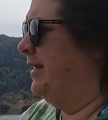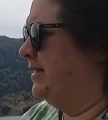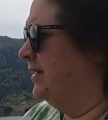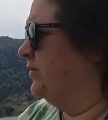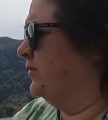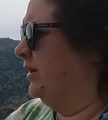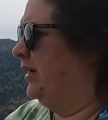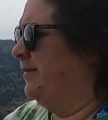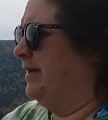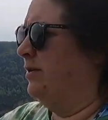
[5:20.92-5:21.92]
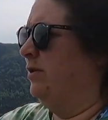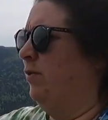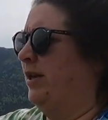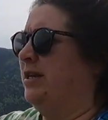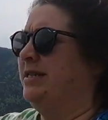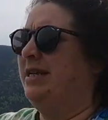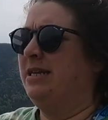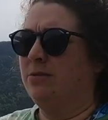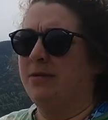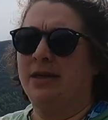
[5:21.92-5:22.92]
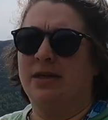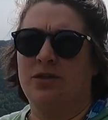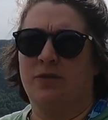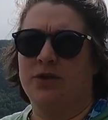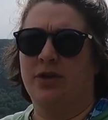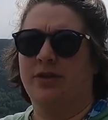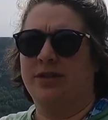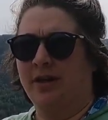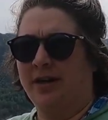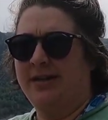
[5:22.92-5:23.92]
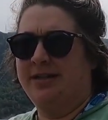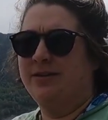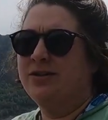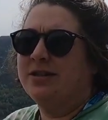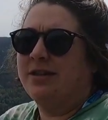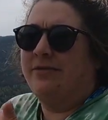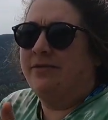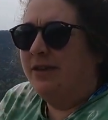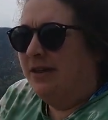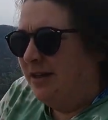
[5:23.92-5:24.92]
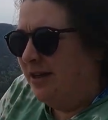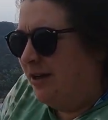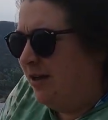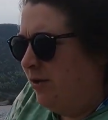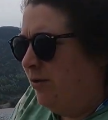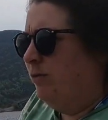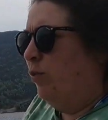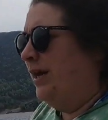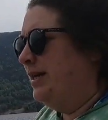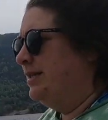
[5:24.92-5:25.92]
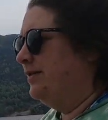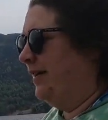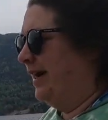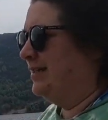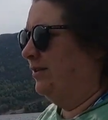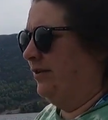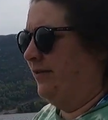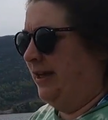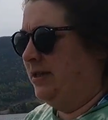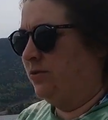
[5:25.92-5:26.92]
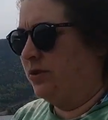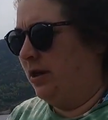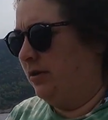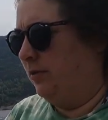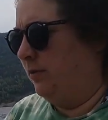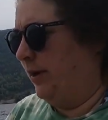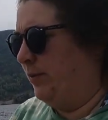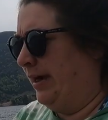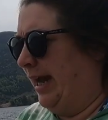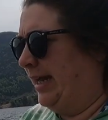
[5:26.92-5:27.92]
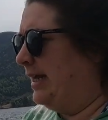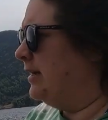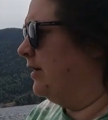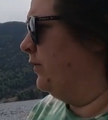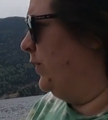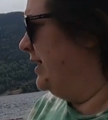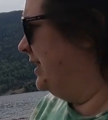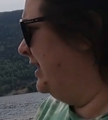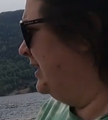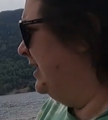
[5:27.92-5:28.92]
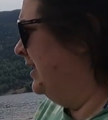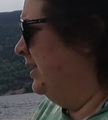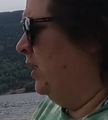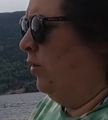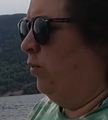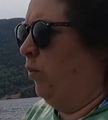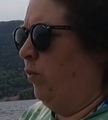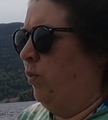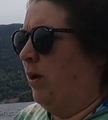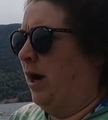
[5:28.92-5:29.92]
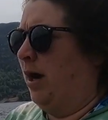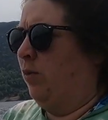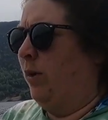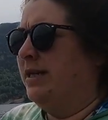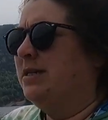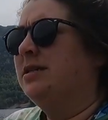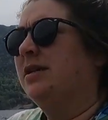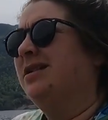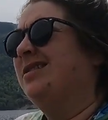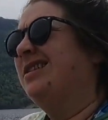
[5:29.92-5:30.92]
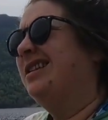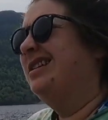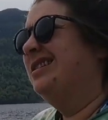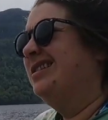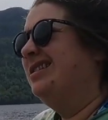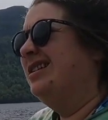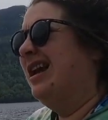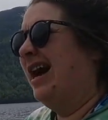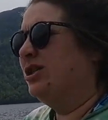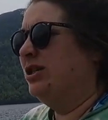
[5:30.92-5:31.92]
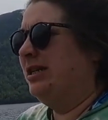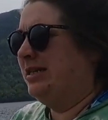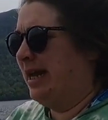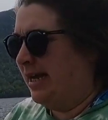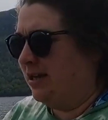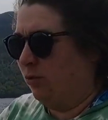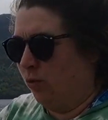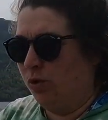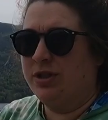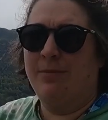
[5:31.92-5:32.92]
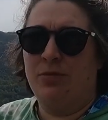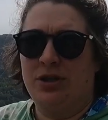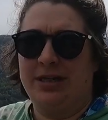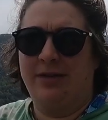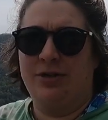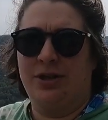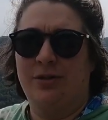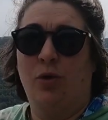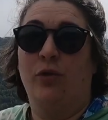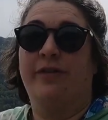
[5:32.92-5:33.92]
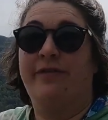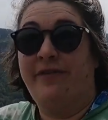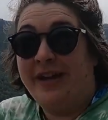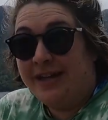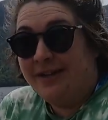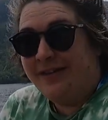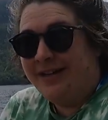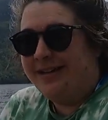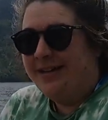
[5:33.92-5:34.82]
but it does also come in when you're sea swimming because you've also got the tide. So it's just kind of, wind affects a lot of things. Also, when we're getting in over winter, wind can actually take the water temperature down too, or the feel of it.